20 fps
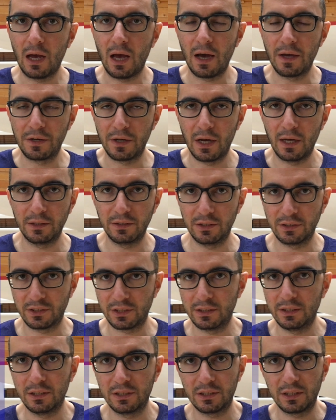and handles
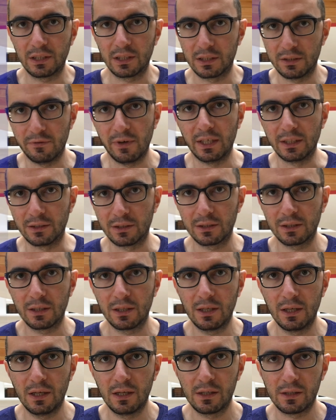a distinct event,
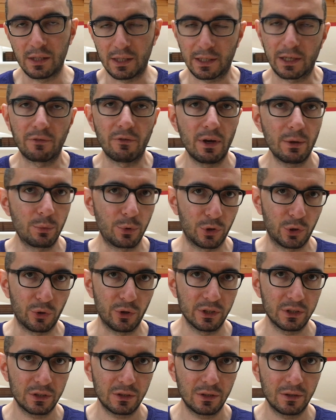like a web
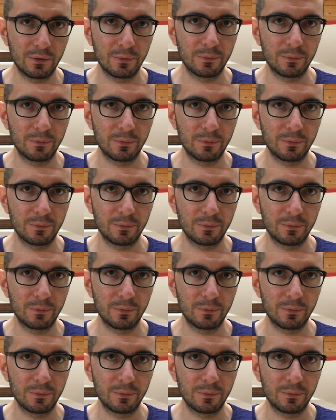request.